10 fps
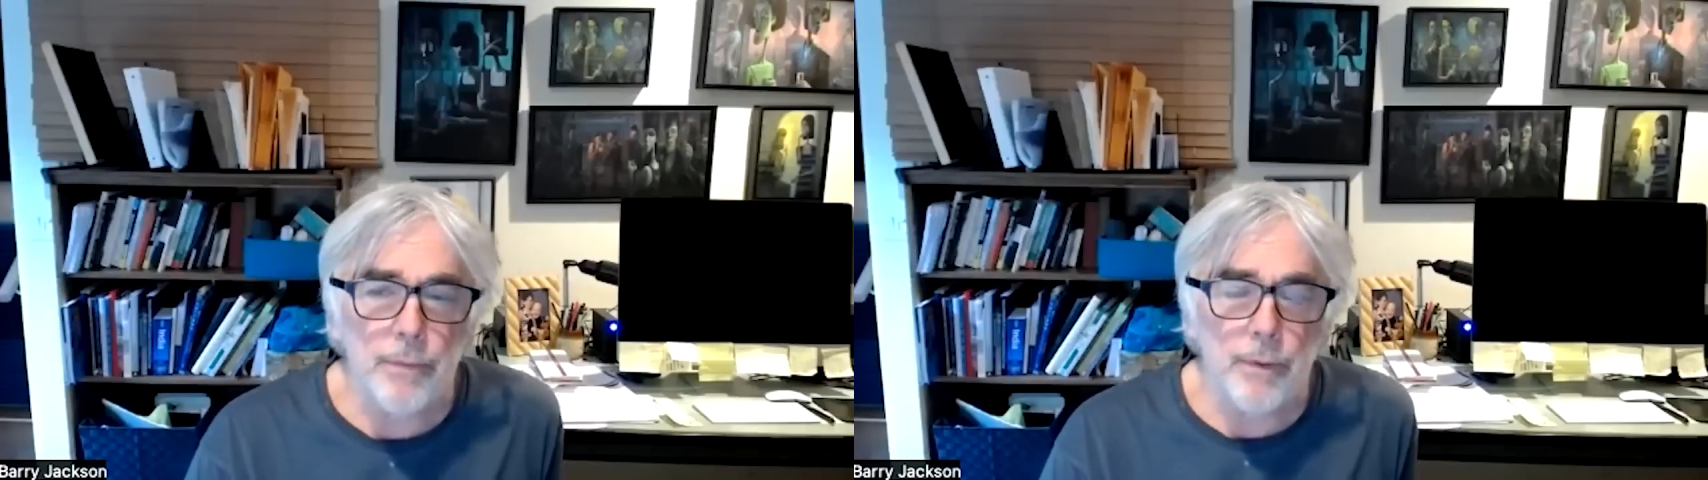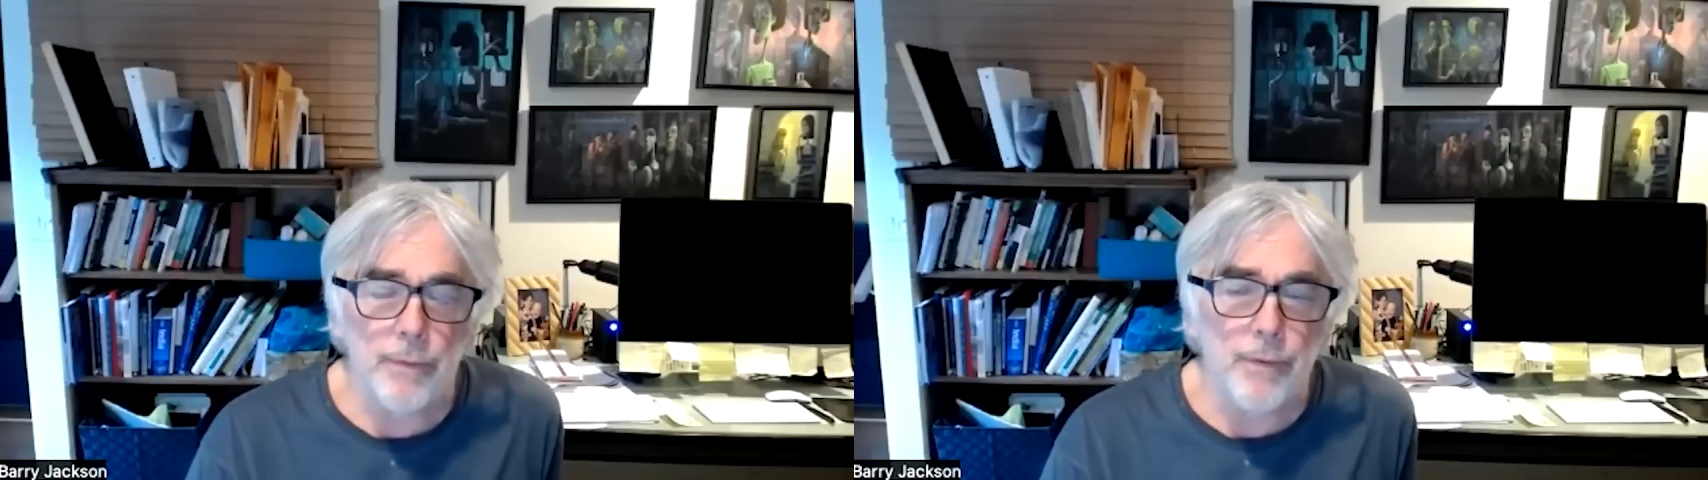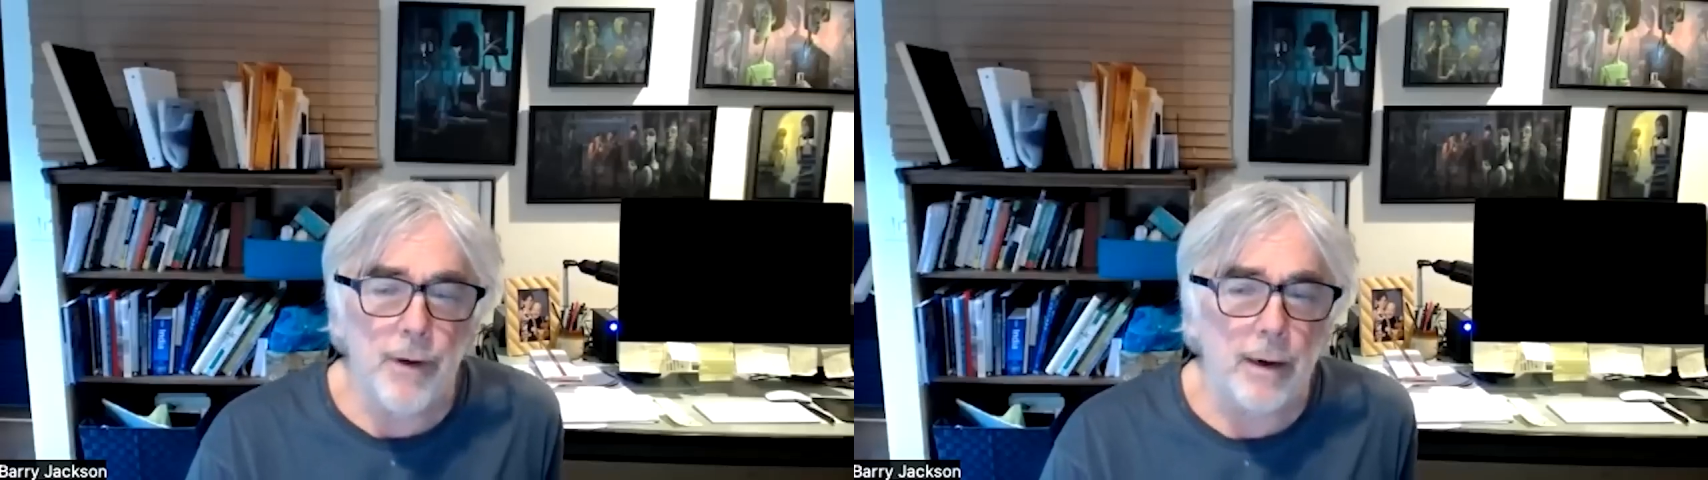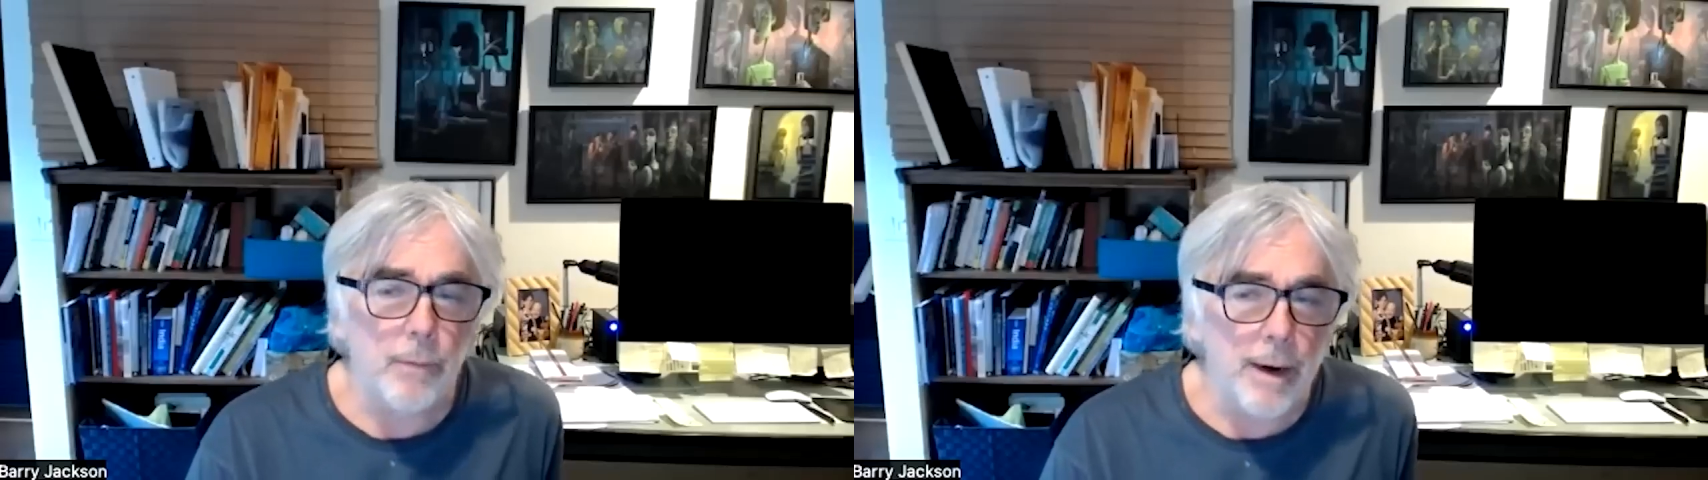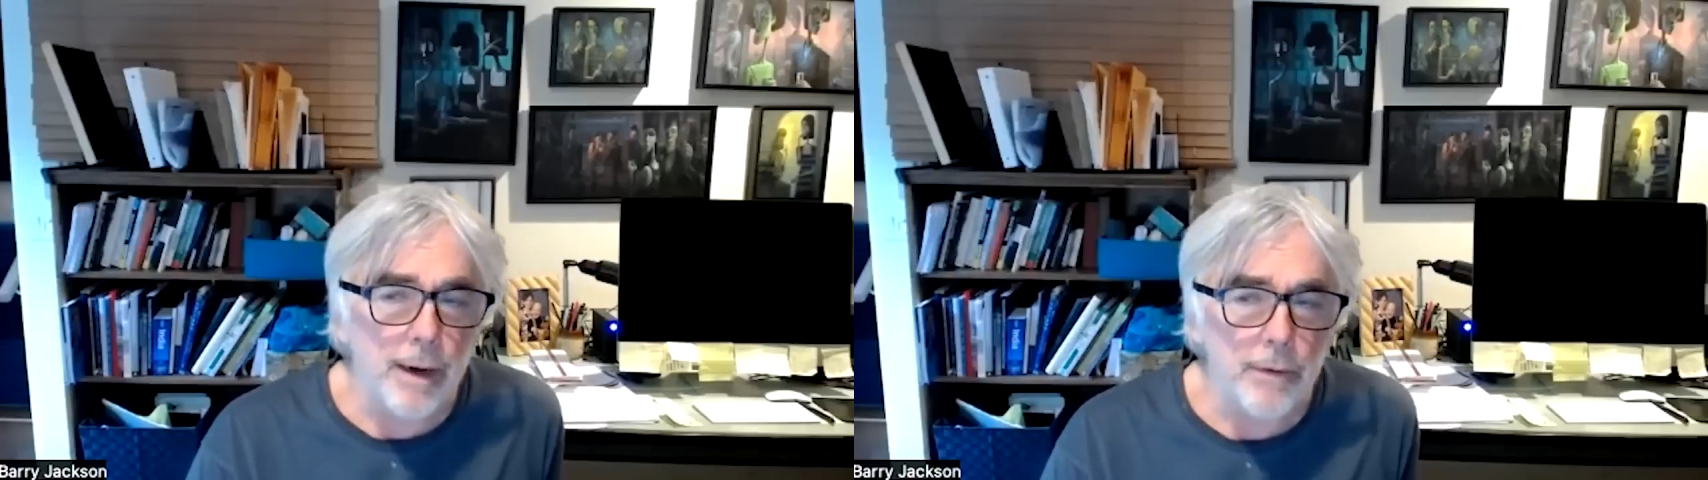the final
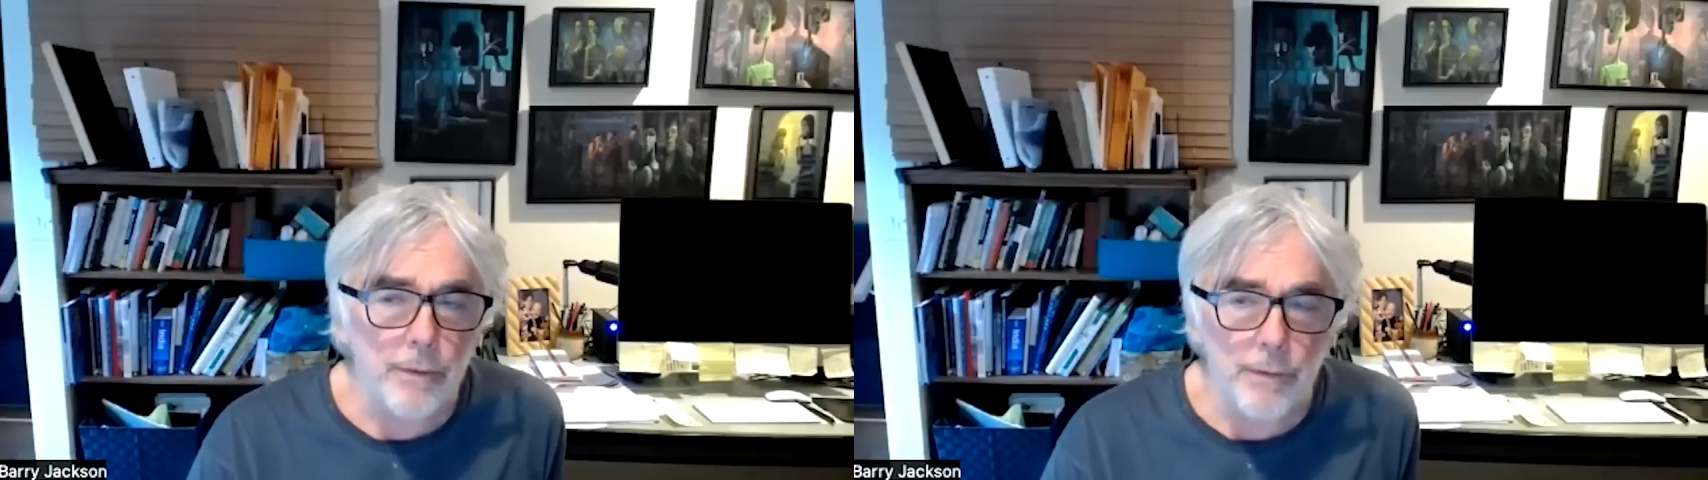renders